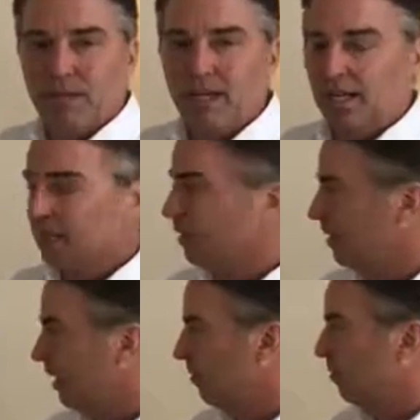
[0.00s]

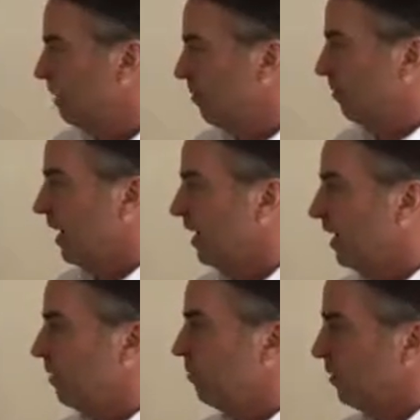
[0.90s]
that ran
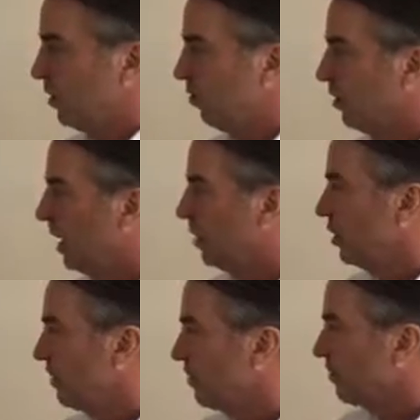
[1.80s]
on renewable
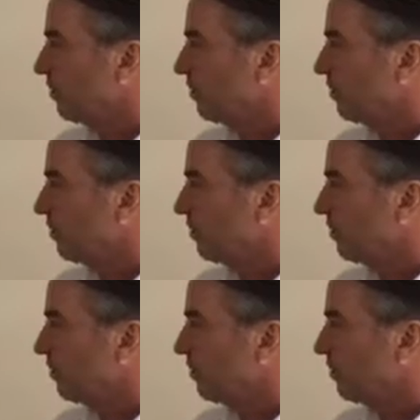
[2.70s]
energy.